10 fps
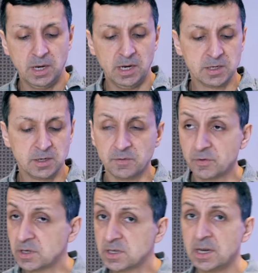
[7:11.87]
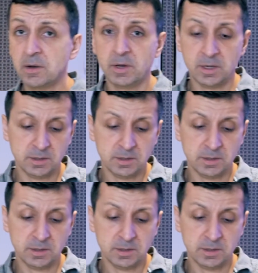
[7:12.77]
It's good for interior.